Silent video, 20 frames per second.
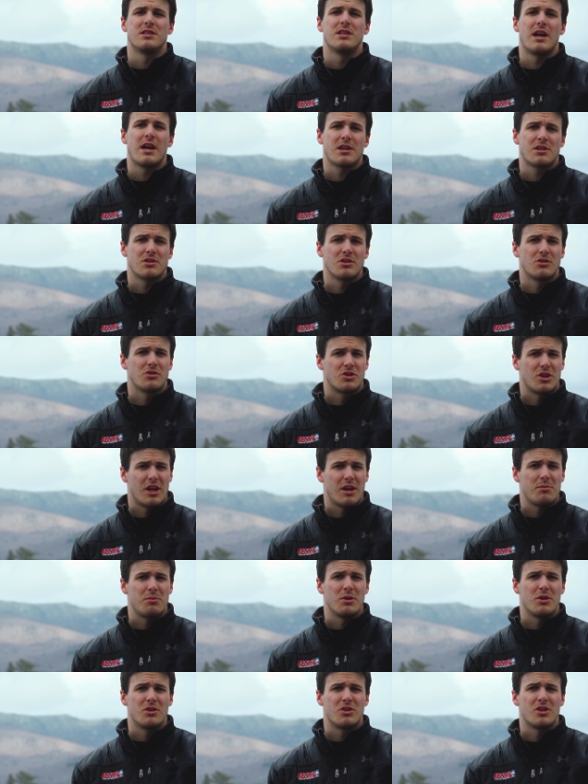National
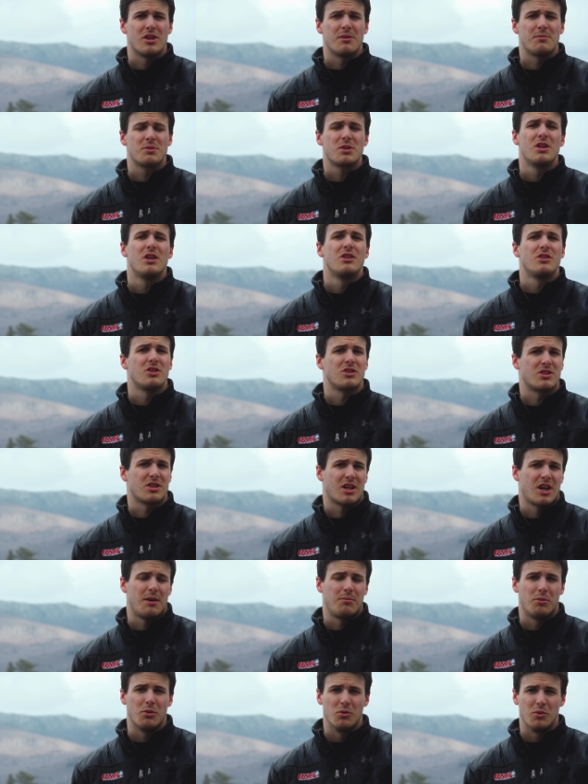Championships just a
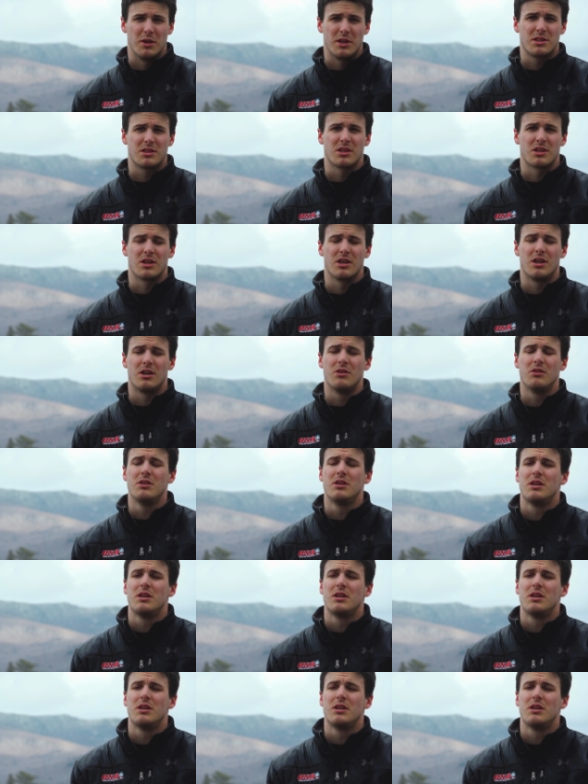couple weeks ago.